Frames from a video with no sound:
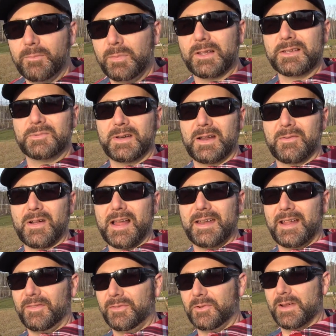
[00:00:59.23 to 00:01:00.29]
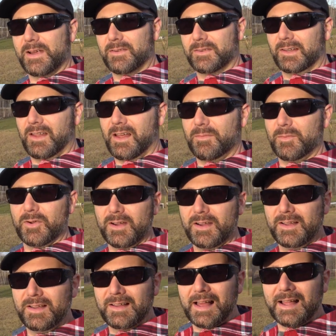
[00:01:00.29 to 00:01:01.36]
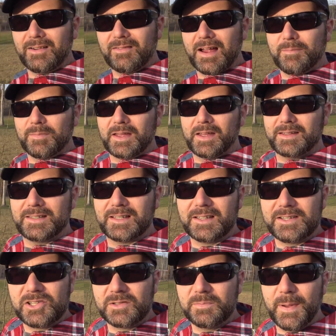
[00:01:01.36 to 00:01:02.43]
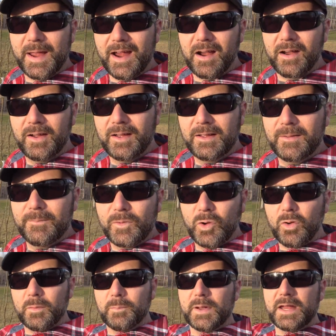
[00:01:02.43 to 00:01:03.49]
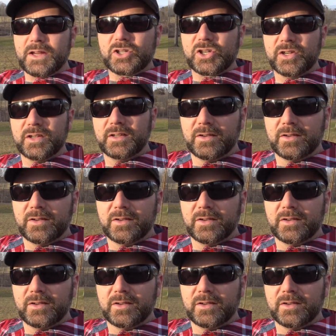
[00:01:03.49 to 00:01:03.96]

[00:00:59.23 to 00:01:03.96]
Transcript: And plus, when I ride down through here on the lawnmower, I can grab me a delicious pear or a peach,